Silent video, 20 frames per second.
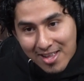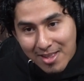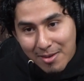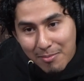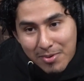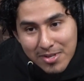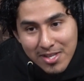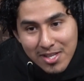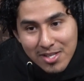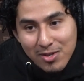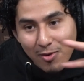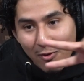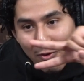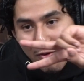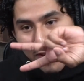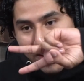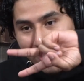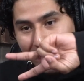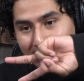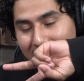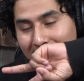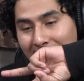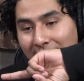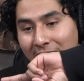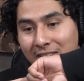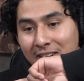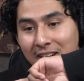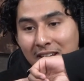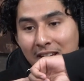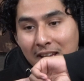Yeah, they put the 2 fingers
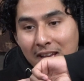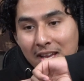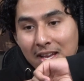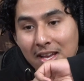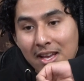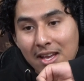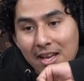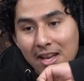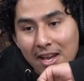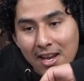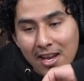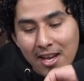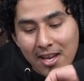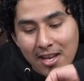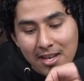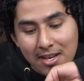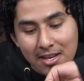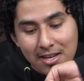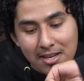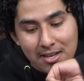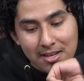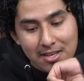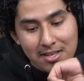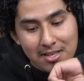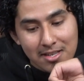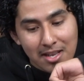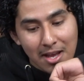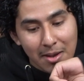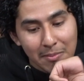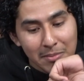down, and
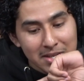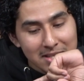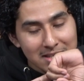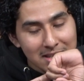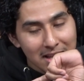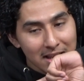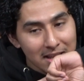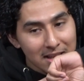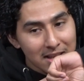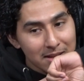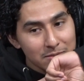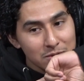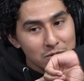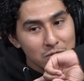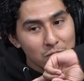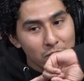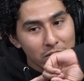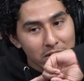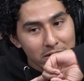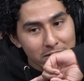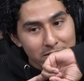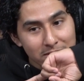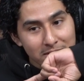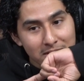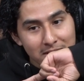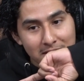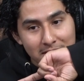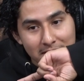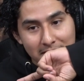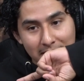that means like keep 2
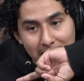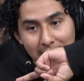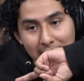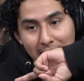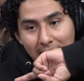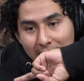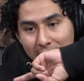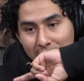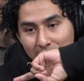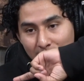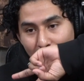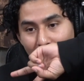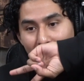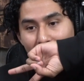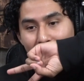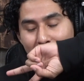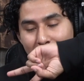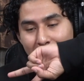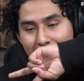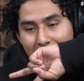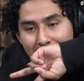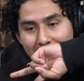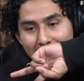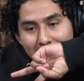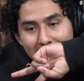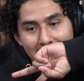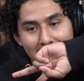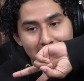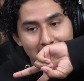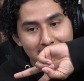wheels, like 2 wheels.
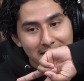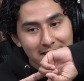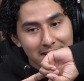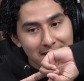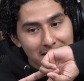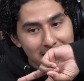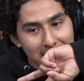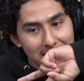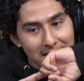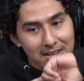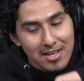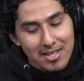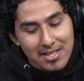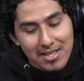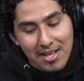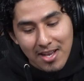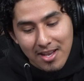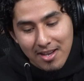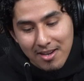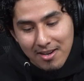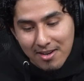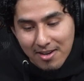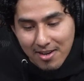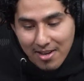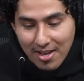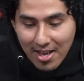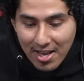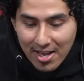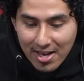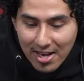It's like
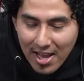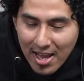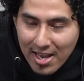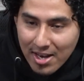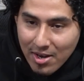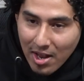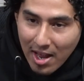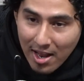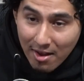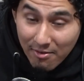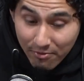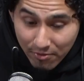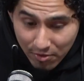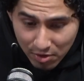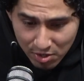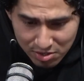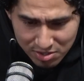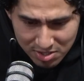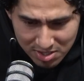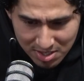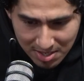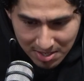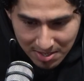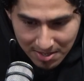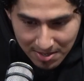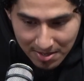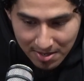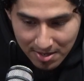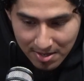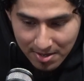and at first,
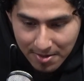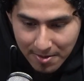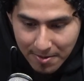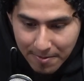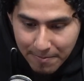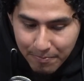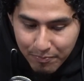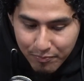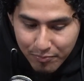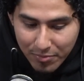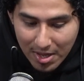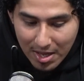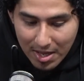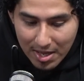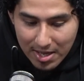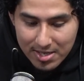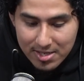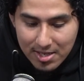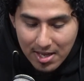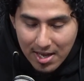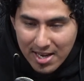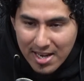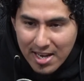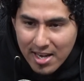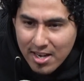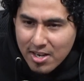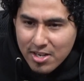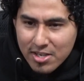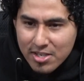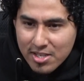I
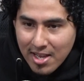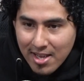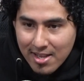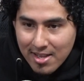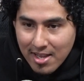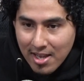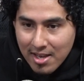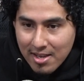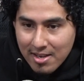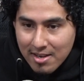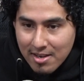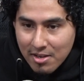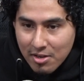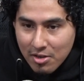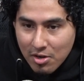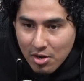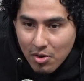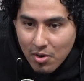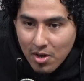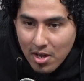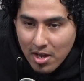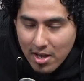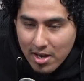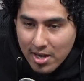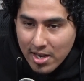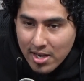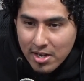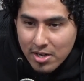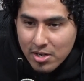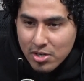didn't understand that. You know, I
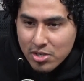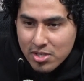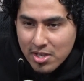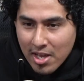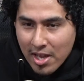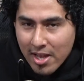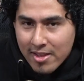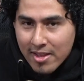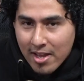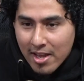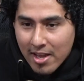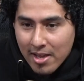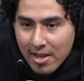didn't understand